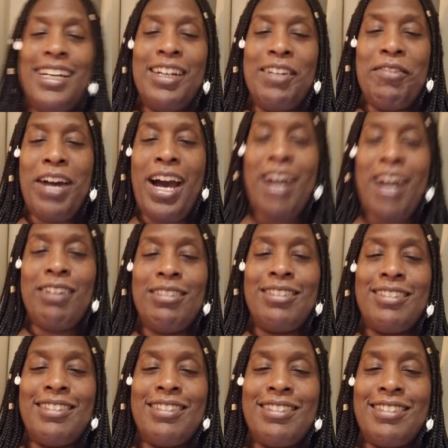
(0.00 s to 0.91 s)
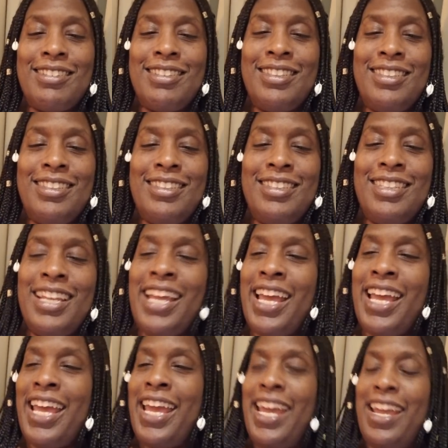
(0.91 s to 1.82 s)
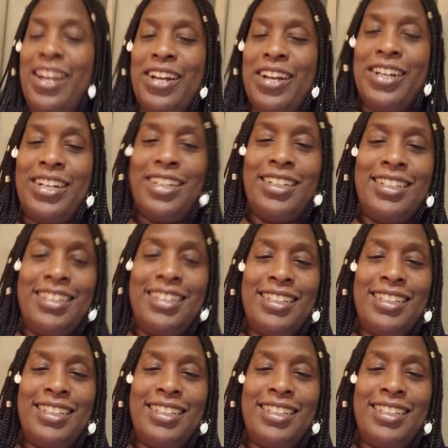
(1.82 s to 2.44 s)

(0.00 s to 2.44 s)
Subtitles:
well, here.